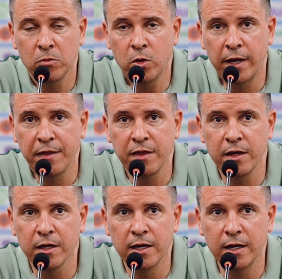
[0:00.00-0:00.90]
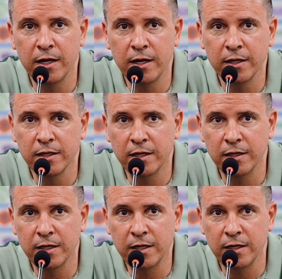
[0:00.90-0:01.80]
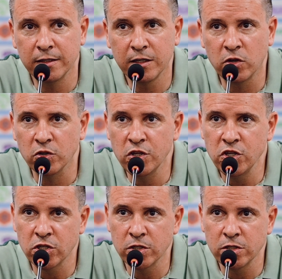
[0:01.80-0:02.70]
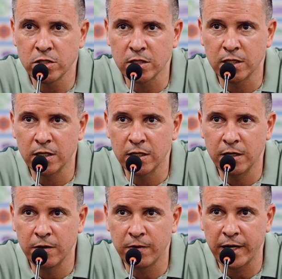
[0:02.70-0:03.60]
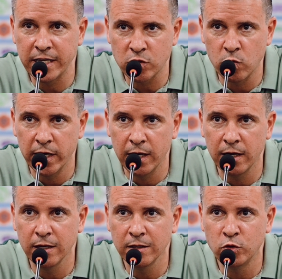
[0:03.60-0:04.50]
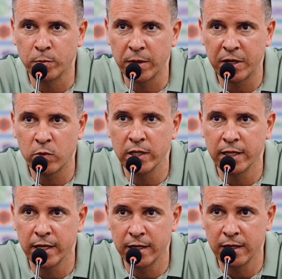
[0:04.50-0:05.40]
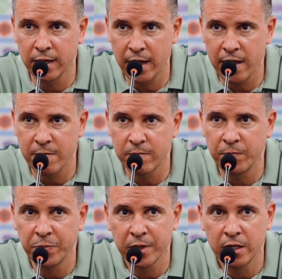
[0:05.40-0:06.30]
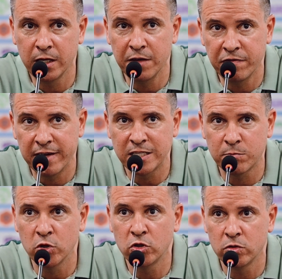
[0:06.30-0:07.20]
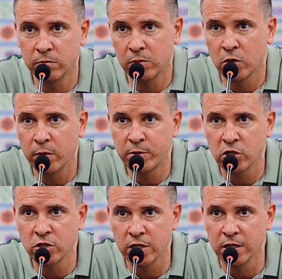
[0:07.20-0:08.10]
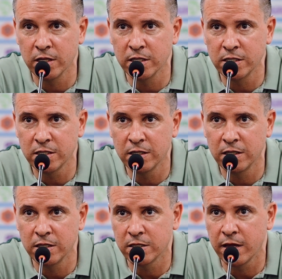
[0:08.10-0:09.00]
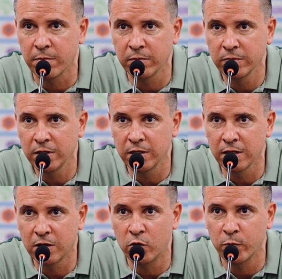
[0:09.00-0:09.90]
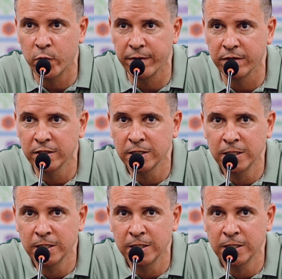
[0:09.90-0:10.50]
No, I think the conditions rest well to prepare well the game, give us more options in this game, in the home win.